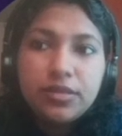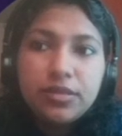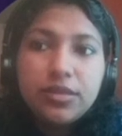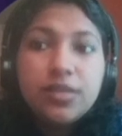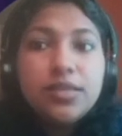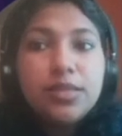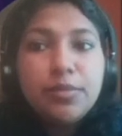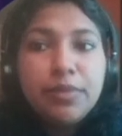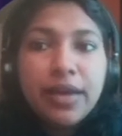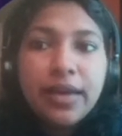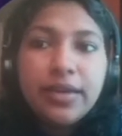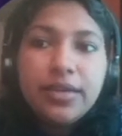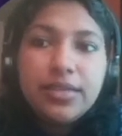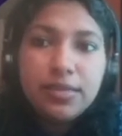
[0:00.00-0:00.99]
The
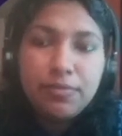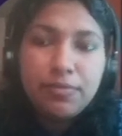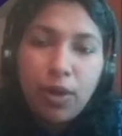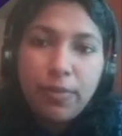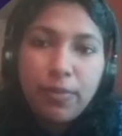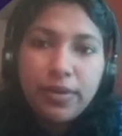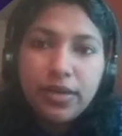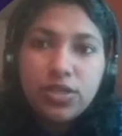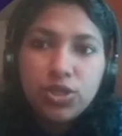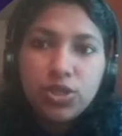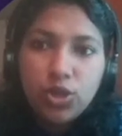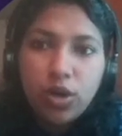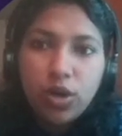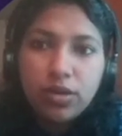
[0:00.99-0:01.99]
similarities in properties
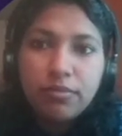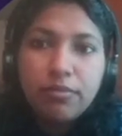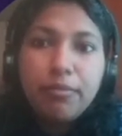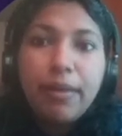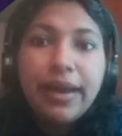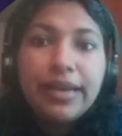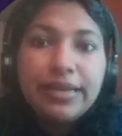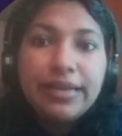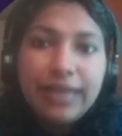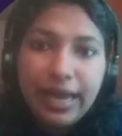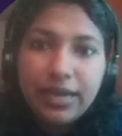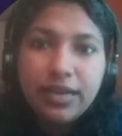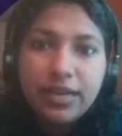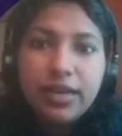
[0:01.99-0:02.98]
shown by
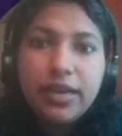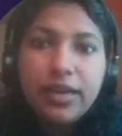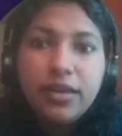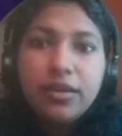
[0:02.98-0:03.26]
diagonally